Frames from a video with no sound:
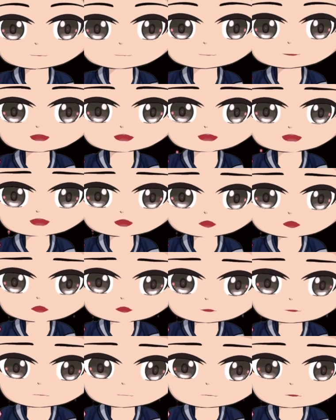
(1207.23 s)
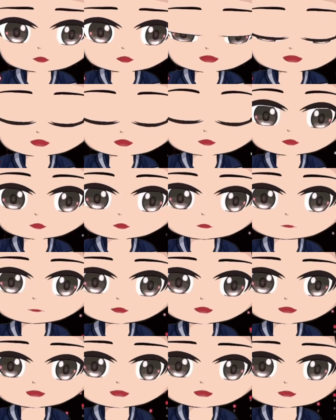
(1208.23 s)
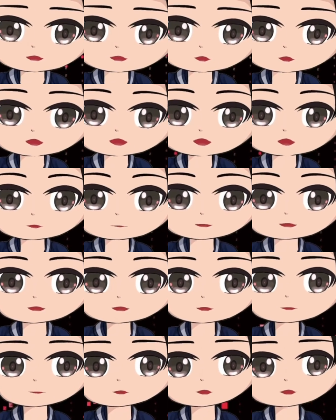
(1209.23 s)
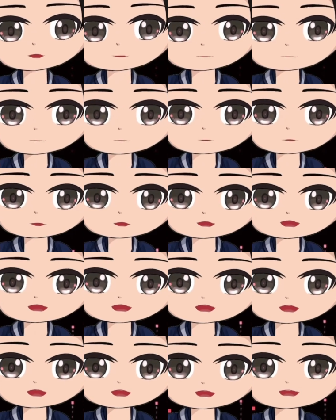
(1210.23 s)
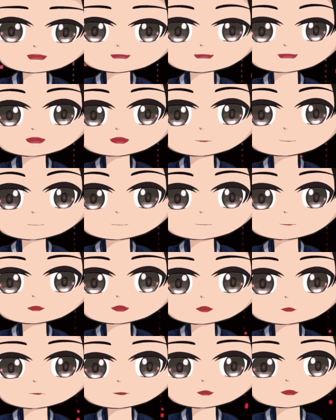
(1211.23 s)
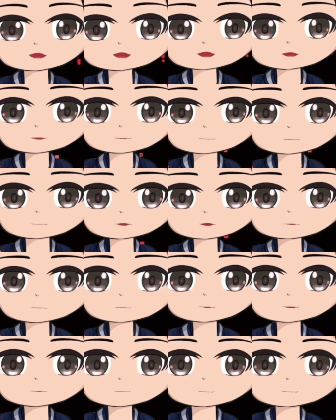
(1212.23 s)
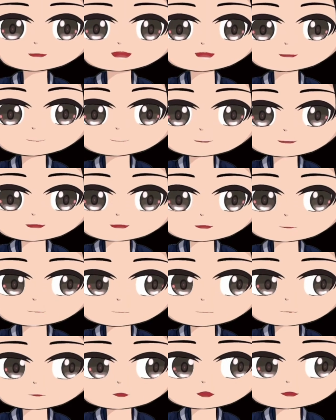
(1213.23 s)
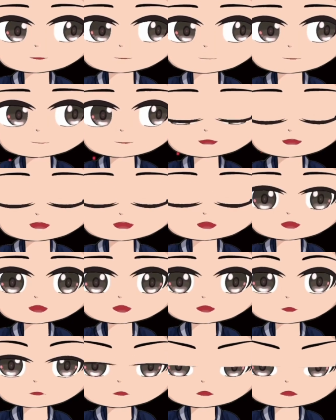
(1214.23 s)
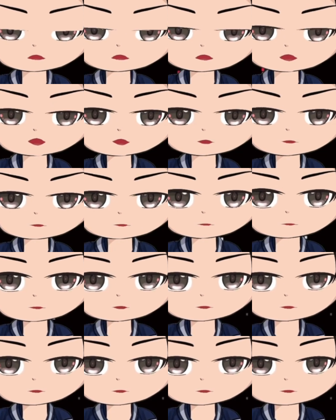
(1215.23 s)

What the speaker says: And also check out our Quick Hits channel, which is also located down below for our more bite-sizable content. I'll see you guys in the next one.